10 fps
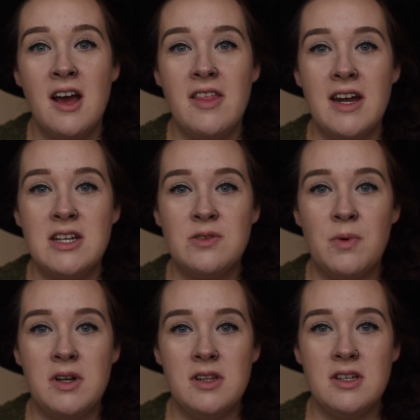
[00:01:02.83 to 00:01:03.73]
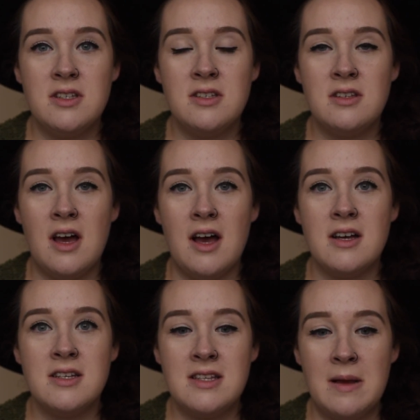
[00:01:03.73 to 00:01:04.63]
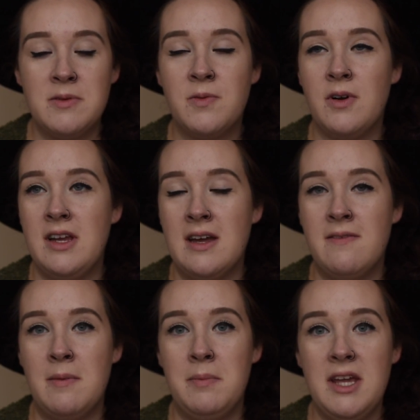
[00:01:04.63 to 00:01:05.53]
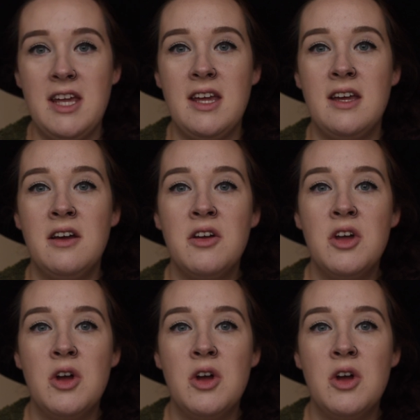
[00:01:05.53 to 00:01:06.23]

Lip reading: That is one of the steps for EFMP,